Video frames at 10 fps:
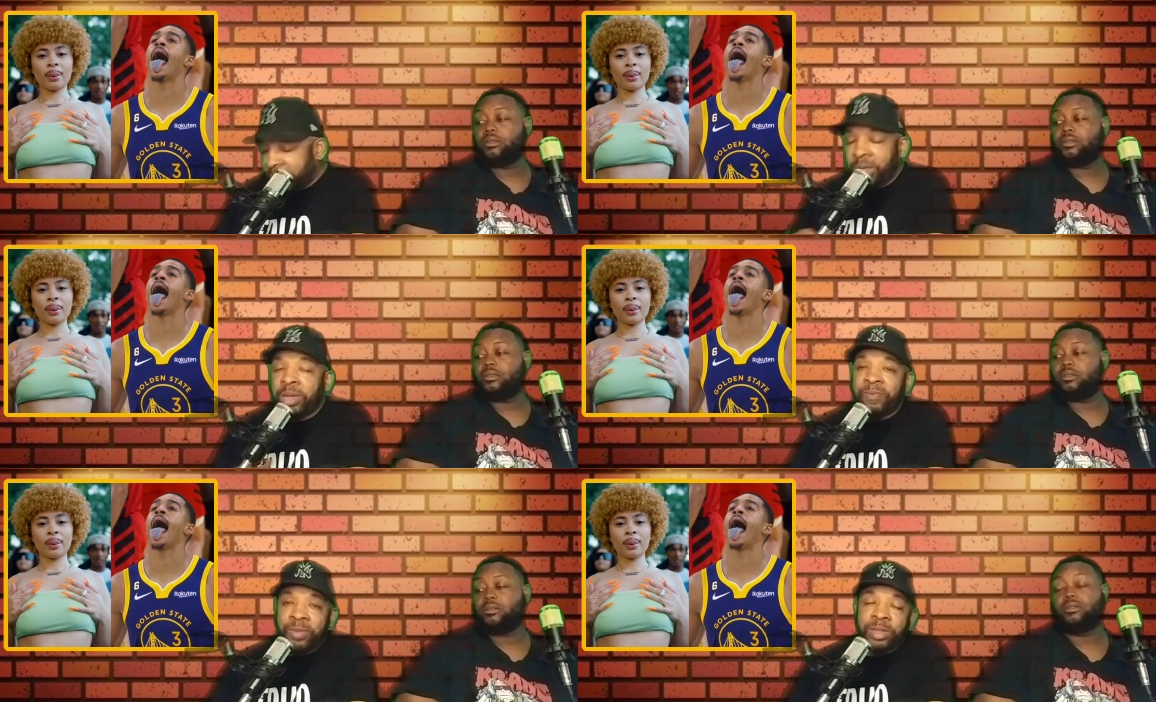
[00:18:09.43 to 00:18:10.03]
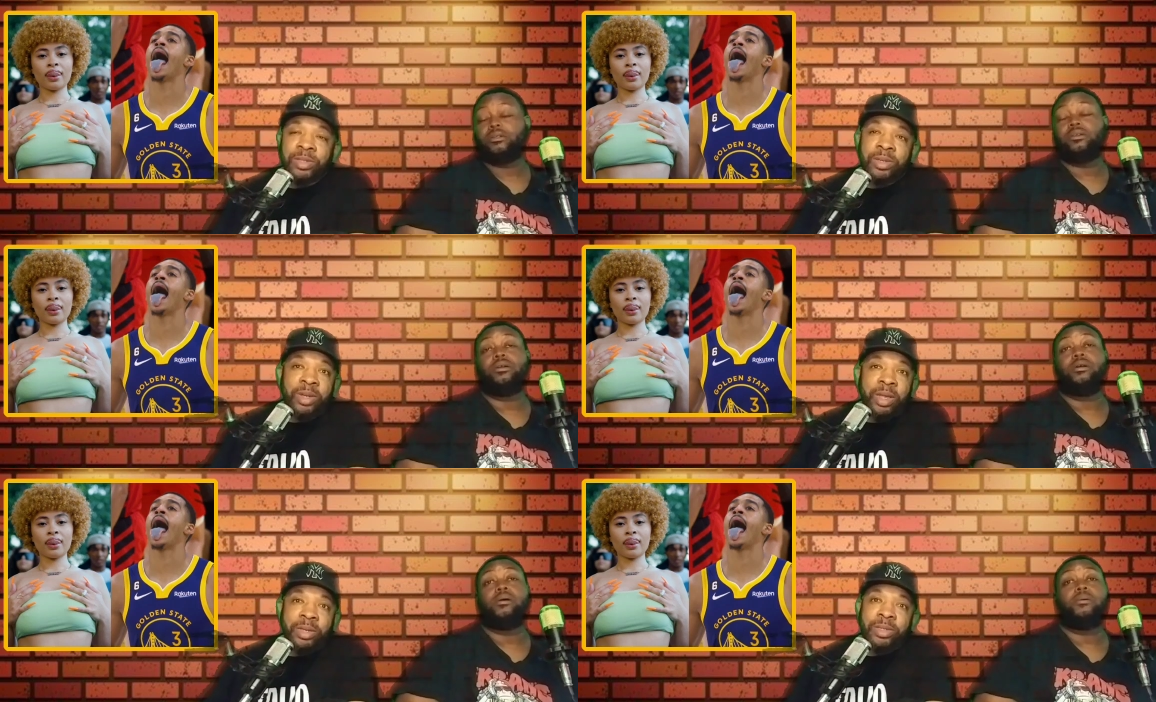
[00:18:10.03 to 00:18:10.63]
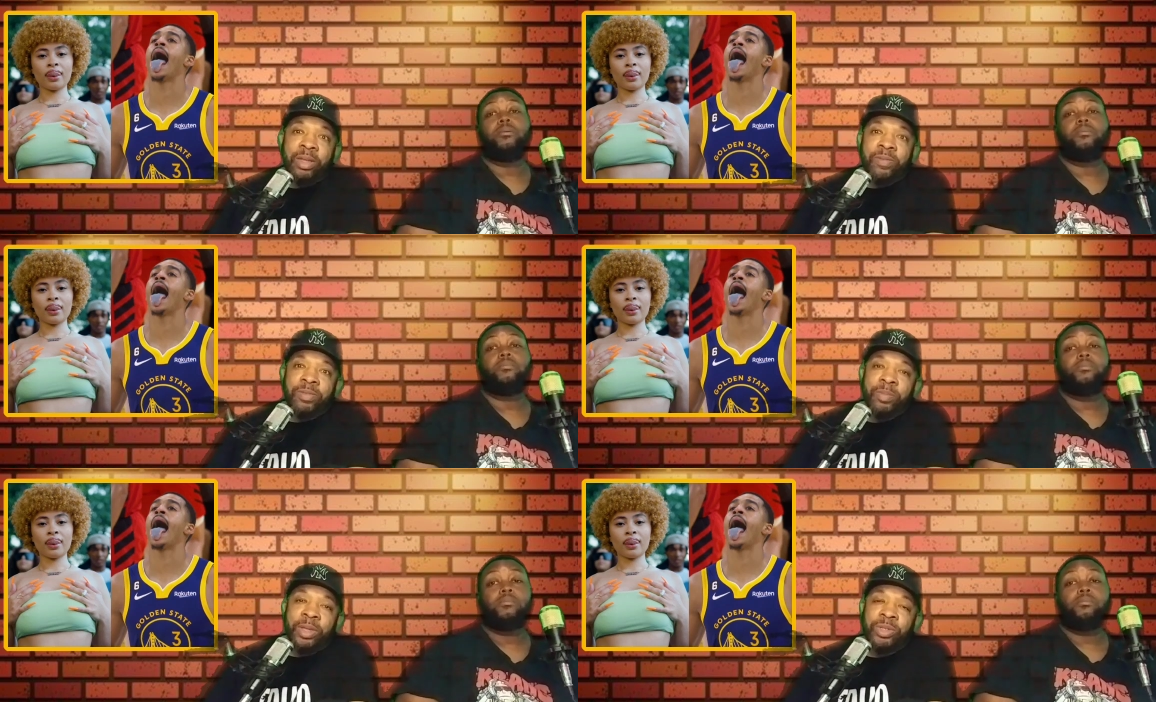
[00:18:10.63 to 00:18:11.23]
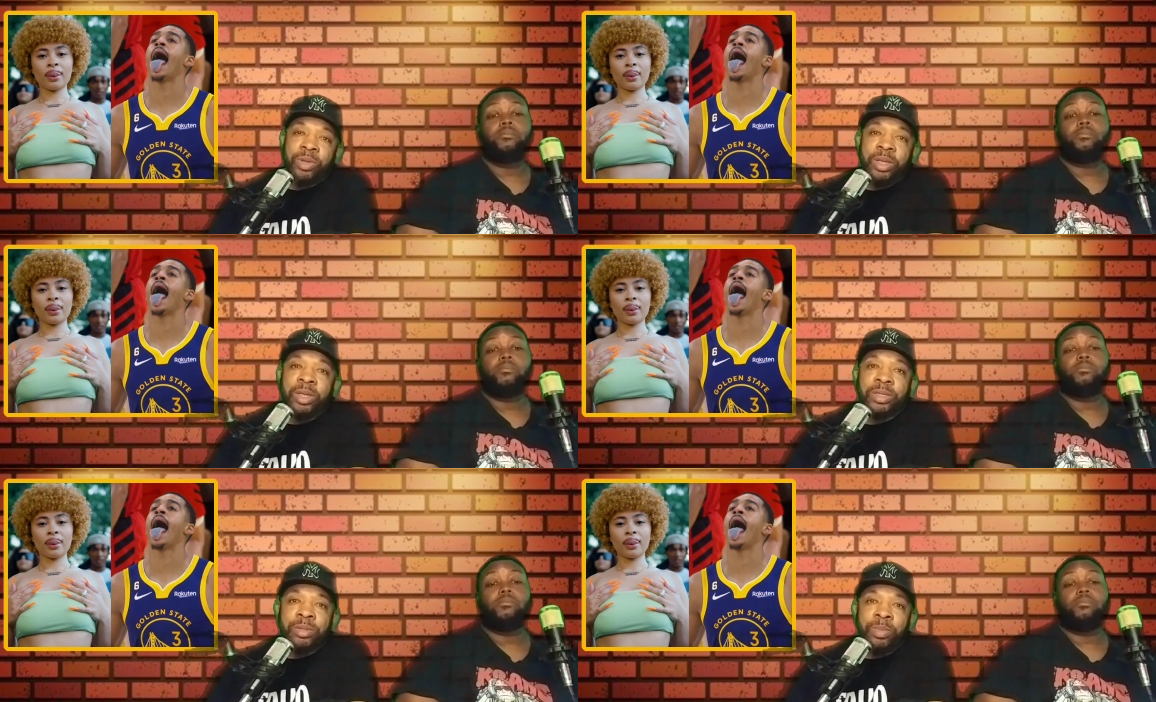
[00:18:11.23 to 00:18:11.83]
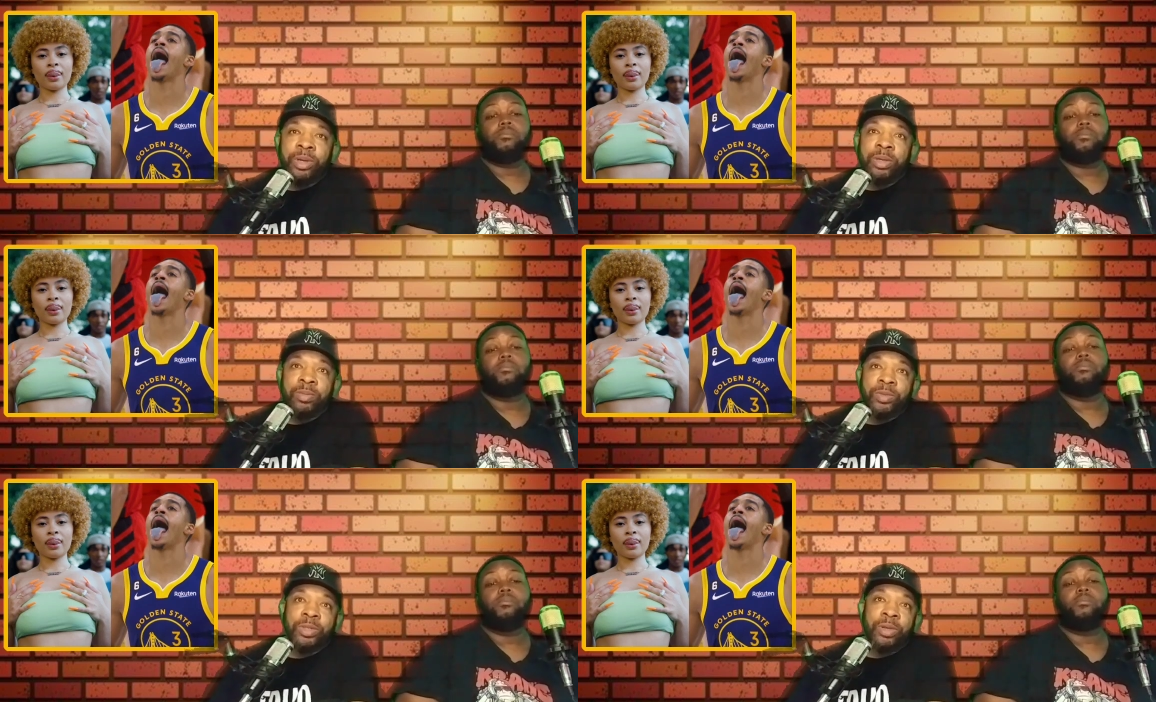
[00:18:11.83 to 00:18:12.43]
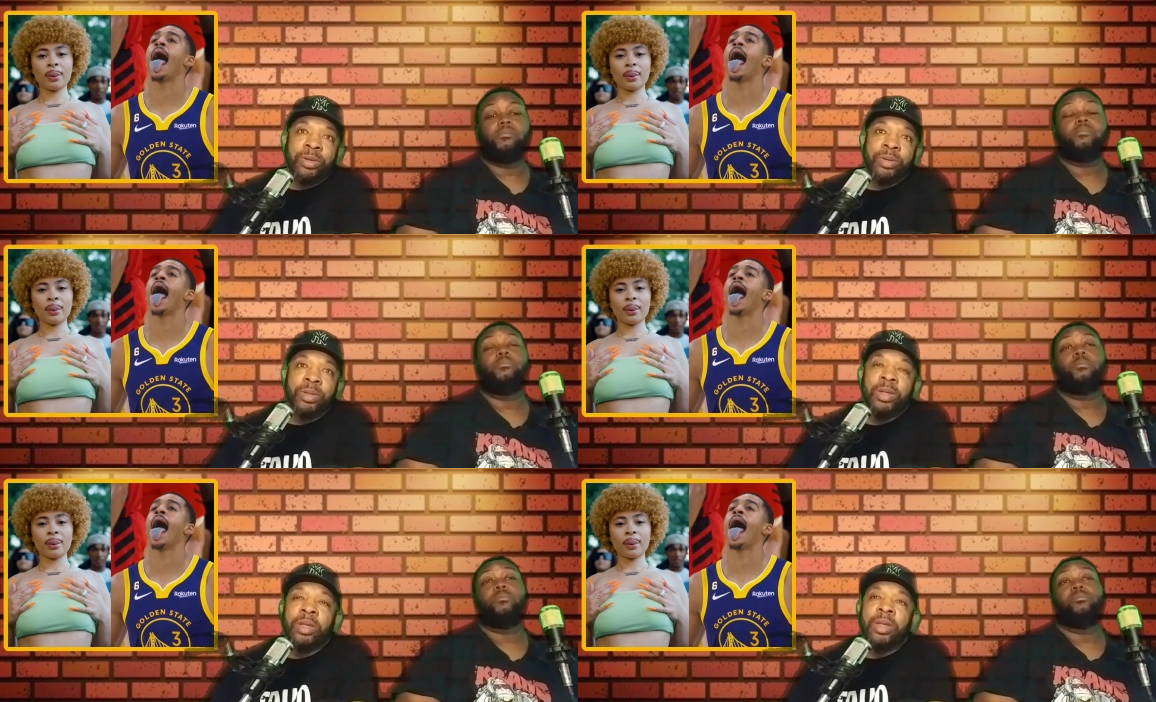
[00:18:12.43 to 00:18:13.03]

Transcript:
Speaker 1: he invests in a lot of stuff to make sure he gets some money in return.